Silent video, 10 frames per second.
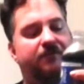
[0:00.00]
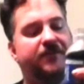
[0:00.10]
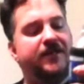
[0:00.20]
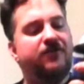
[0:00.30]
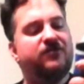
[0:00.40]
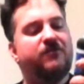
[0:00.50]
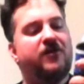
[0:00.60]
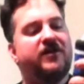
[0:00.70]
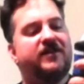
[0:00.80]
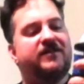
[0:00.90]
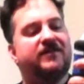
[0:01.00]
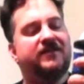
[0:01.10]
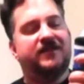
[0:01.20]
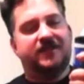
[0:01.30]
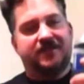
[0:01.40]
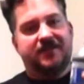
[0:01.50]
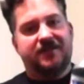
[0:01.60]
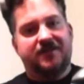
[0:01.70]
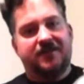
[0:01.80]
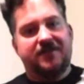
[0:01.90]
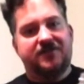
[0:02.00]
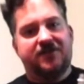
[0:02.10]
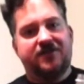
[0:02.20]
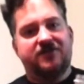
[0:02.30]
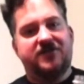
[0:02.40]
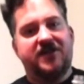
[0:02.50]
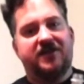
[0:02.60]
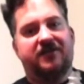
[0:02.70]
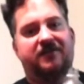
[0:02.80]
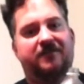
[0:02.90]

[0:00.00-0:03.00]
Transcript: Eagles Market is on your tail.